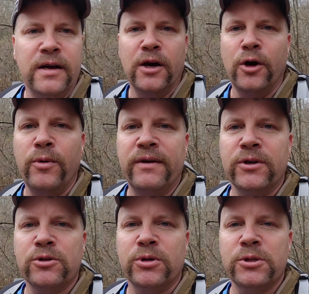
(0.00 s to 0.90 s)

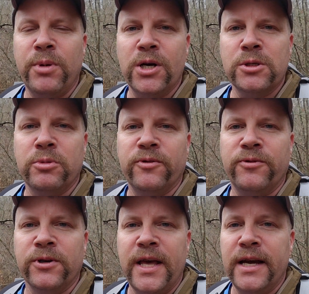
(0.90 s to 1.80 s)
whoever's responsible
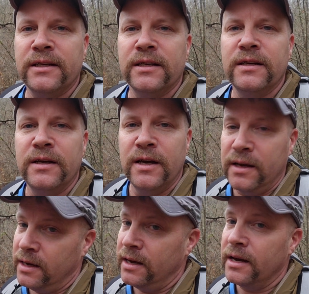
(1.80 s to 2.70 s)
for that,
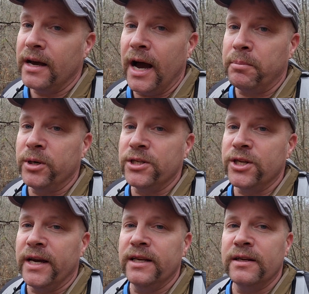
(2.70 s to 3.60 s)
I
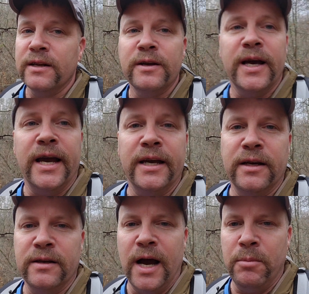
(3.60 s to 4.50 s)
appreciate it.
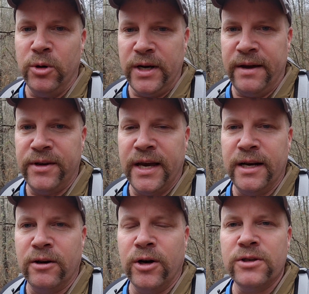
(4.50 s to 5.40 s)
And I'm going to navigate
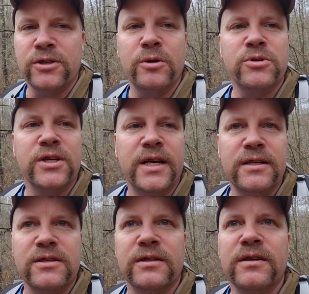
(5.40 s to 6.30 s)
across those
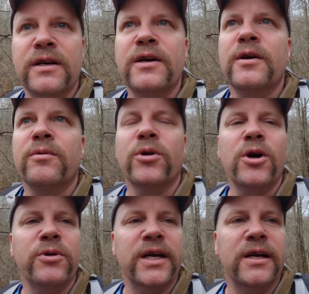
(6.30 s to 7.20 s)
things, and we're
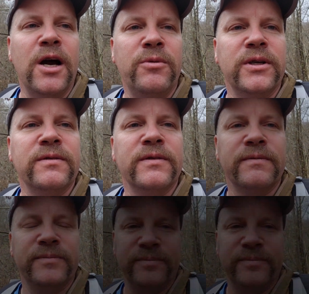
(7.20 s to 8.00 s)
going to get going. All right,